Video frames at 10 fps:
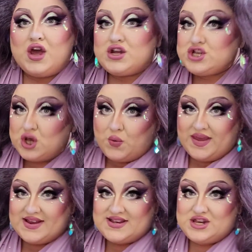So we
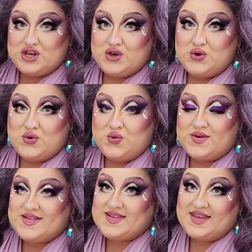get to
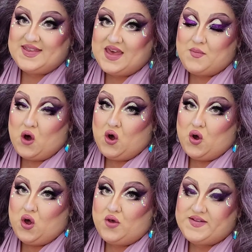see them
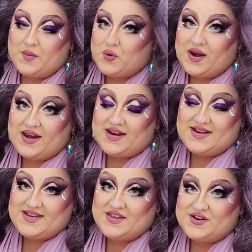all separated
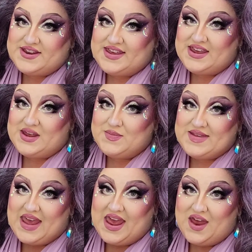into their teams
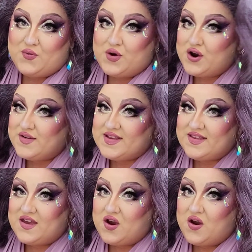and rehearsing
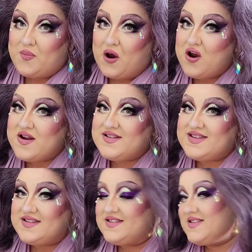their parts
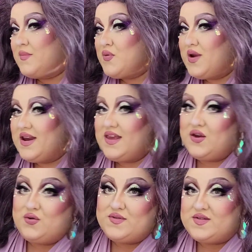and separating
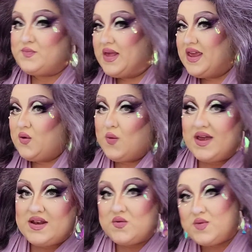who's playing
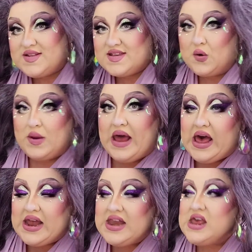what and what's going
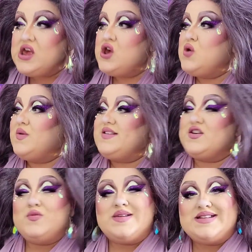on. We
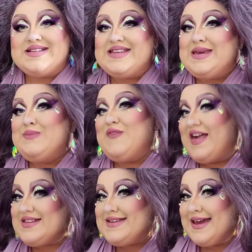zoom into Team
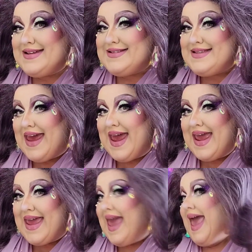Valentine's
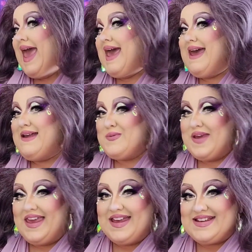Day and
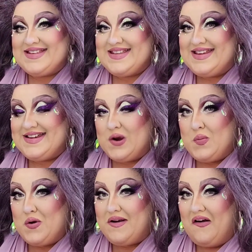we get to see
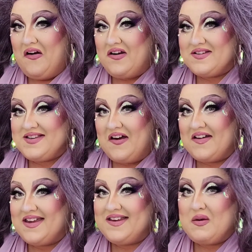Kimora Hall
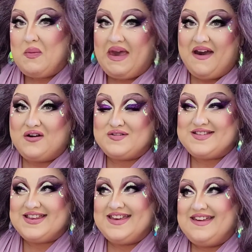talking about